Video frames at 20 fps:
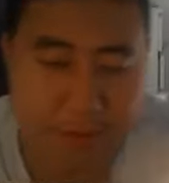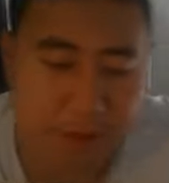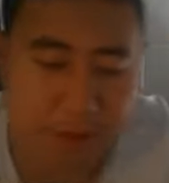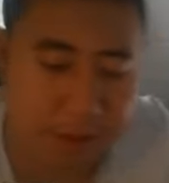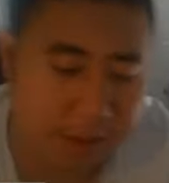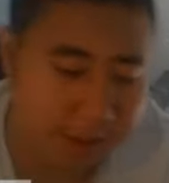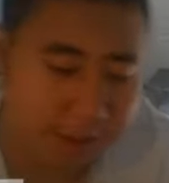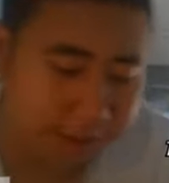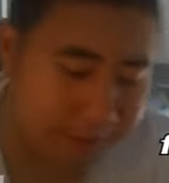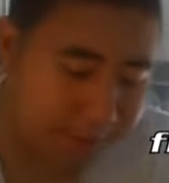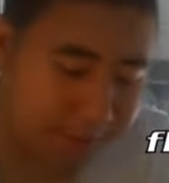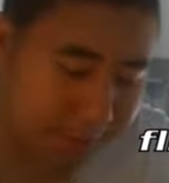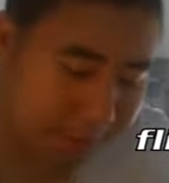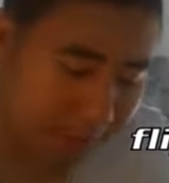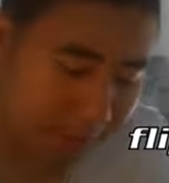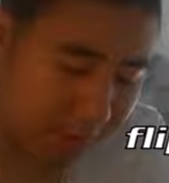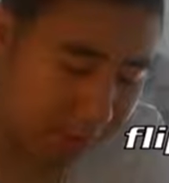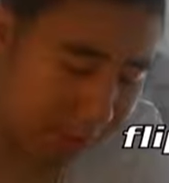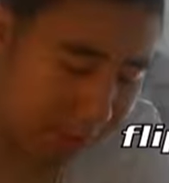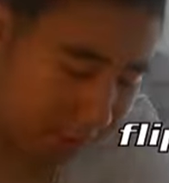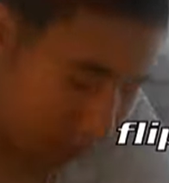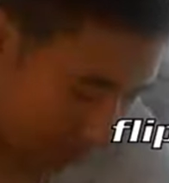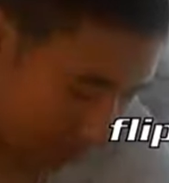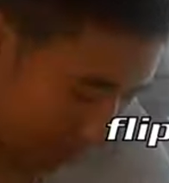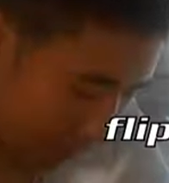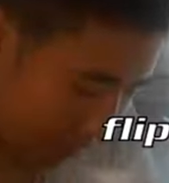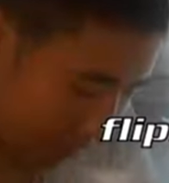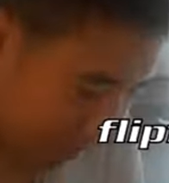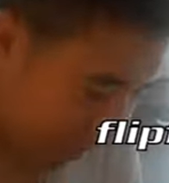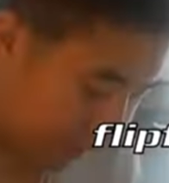And I don't know how
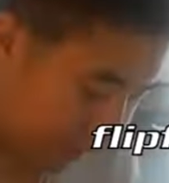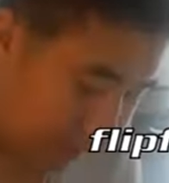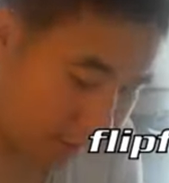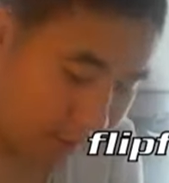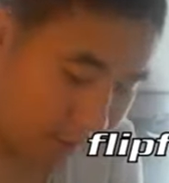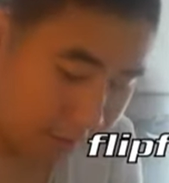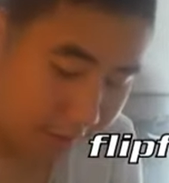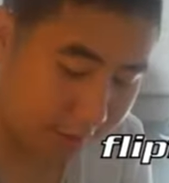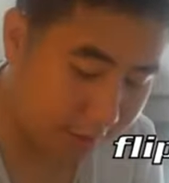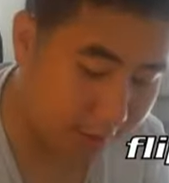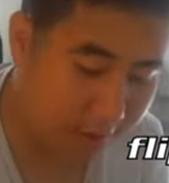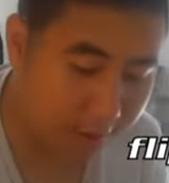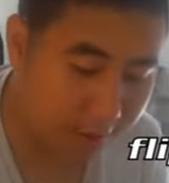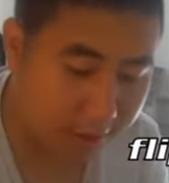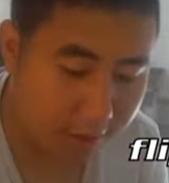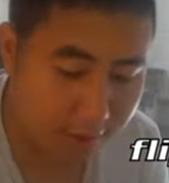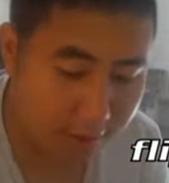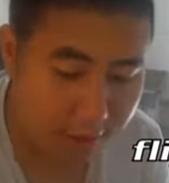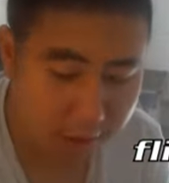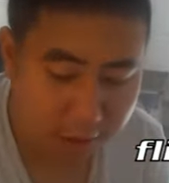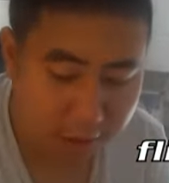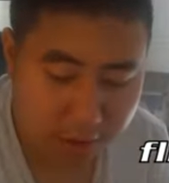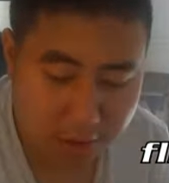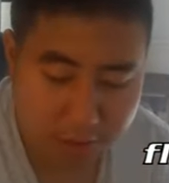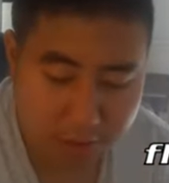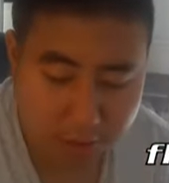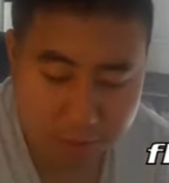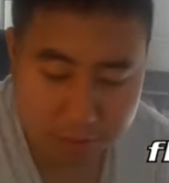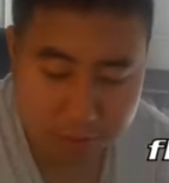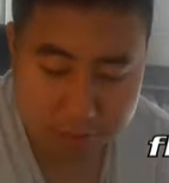intricately detailed as I'm
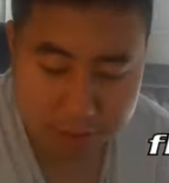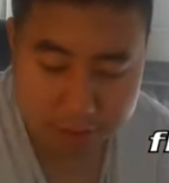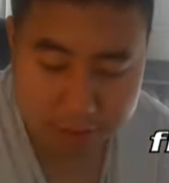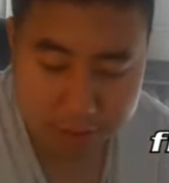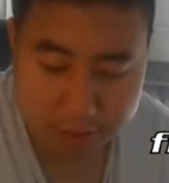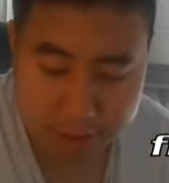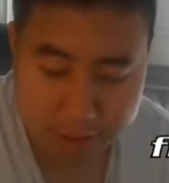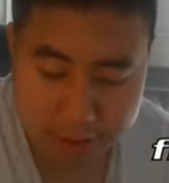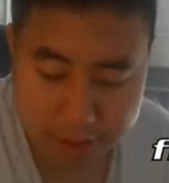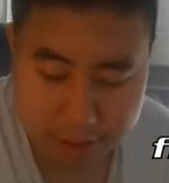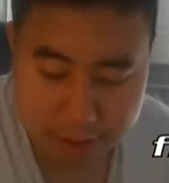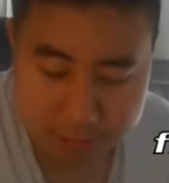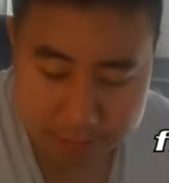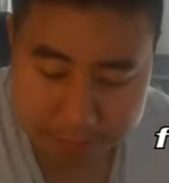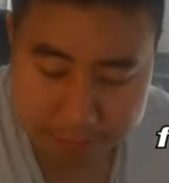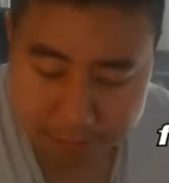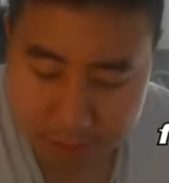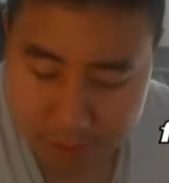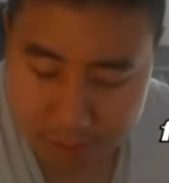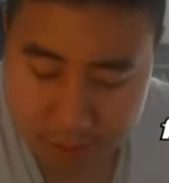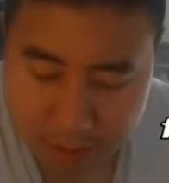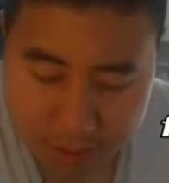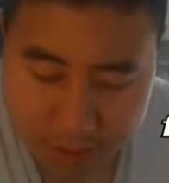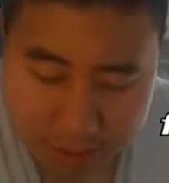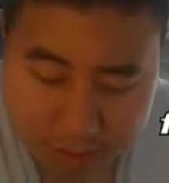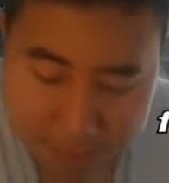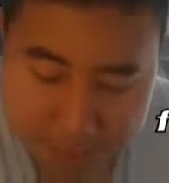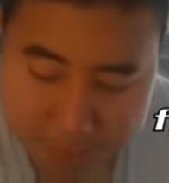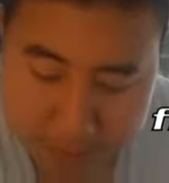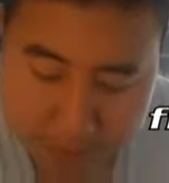actually filming along the way, because
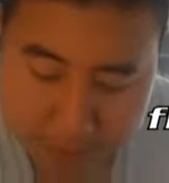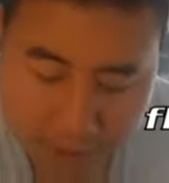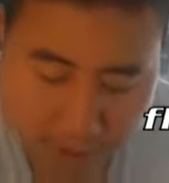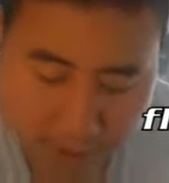actually